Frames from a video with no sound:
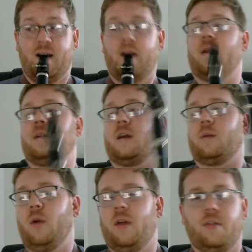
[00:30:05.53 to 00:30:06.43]
And take a
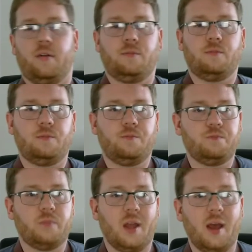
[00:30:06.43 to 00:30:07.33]
breath.
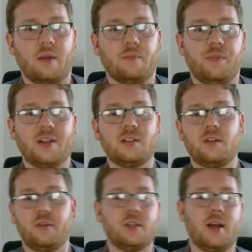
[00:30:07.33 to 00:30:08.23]
Okay, that's the
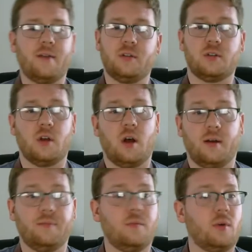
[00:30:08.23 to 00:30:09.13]
first half of the
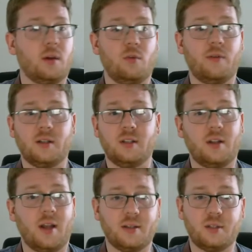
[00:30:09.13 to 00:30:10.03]
song. We're going to move on to the next